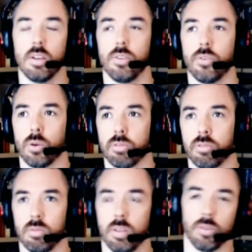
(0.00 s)
sort of,
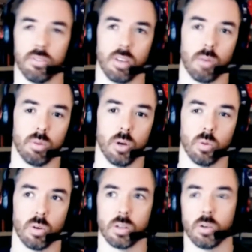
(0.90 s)
some remote
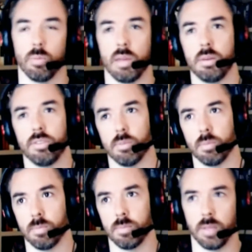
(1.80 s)
work or maybe some,